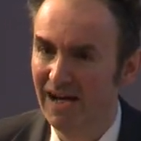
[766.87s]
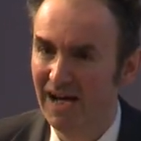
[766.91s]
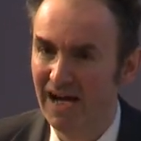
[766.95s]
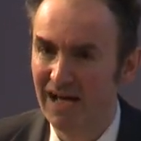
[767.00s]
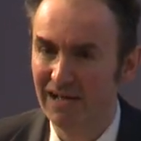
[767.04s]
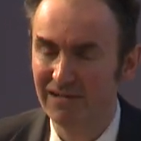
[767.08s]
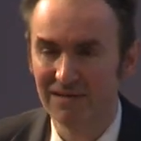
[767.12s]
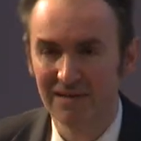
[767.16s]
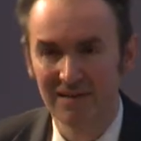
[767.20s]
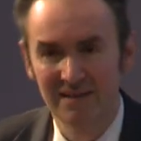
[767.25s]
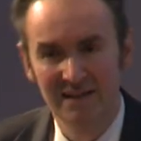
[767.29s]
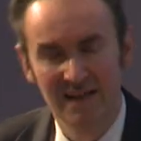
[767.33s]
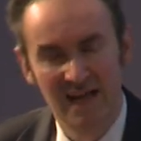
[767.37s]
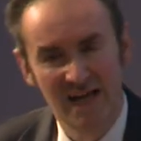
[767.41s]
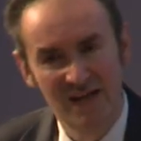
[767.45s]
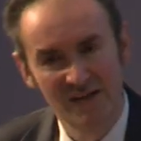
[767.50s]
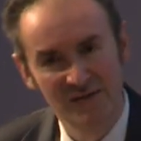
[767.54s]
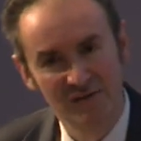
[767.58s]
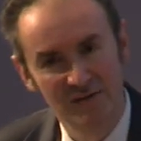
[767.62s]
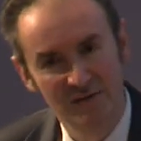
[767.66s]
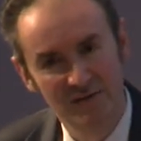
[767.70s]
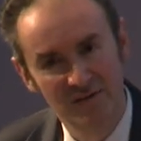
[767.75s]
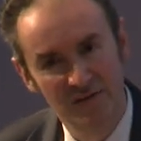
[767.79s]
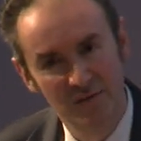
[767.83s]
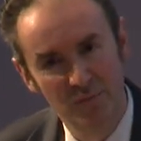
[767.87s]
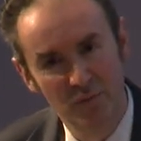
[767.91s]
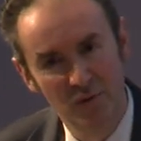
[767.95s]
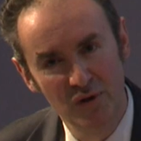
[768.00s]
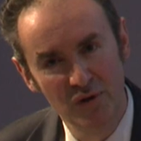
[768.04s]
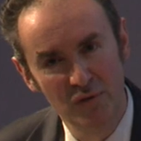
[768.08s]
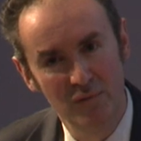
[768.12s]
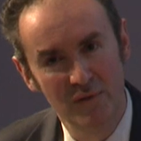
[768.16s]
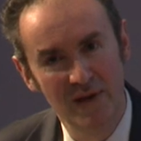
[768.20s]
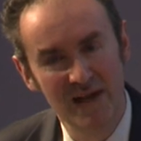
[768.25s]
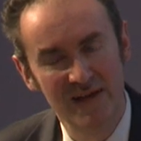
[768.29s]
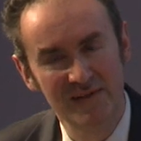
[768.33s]
And actually to the
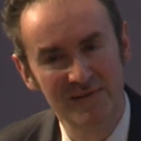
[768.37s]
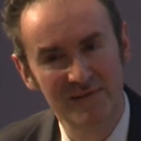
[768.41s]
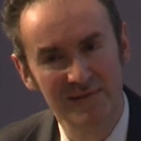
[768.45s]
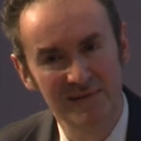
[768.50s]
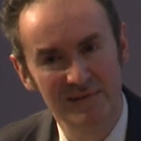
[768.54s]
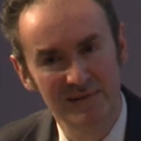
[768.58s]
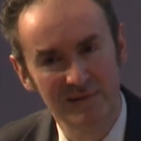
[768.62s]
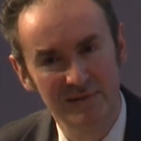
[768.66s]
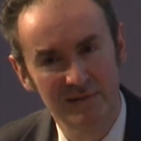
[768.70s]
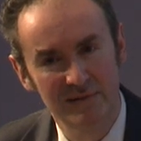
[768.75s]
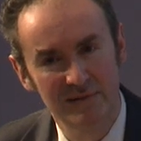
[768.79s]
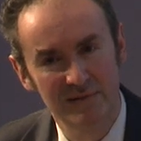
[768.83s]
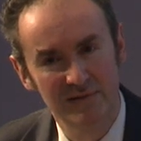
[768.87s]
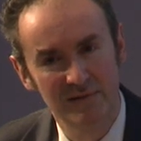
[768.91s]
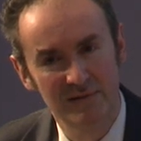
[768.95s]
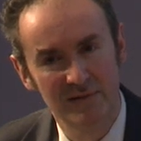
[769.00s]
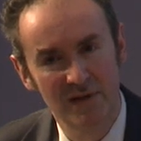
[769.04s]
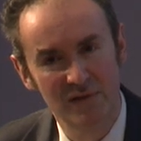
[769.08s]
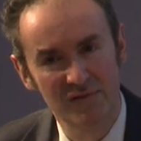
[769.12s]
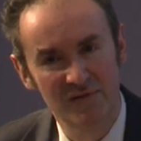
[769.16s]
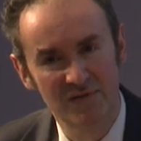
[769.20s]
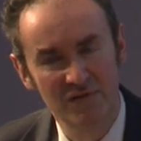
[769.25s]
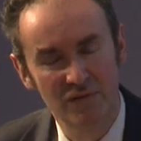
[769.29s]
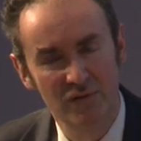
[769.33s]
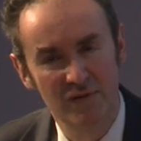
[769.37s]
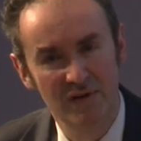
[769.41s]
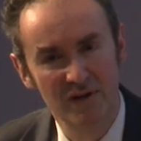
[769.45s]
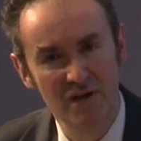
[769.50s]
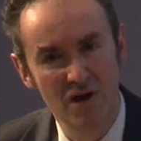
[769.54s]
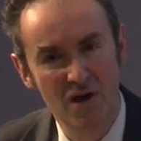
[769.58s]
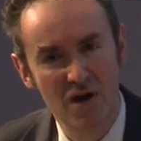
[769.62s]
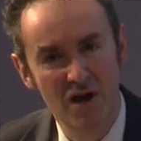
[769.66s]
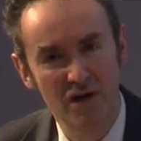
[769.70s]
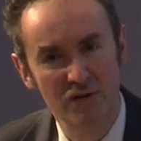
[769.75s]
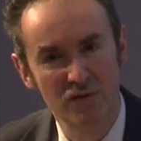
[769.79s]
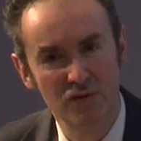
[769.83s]
point where those scoring
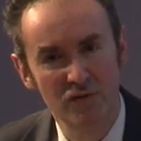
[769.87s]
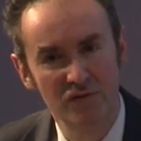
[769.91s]
high on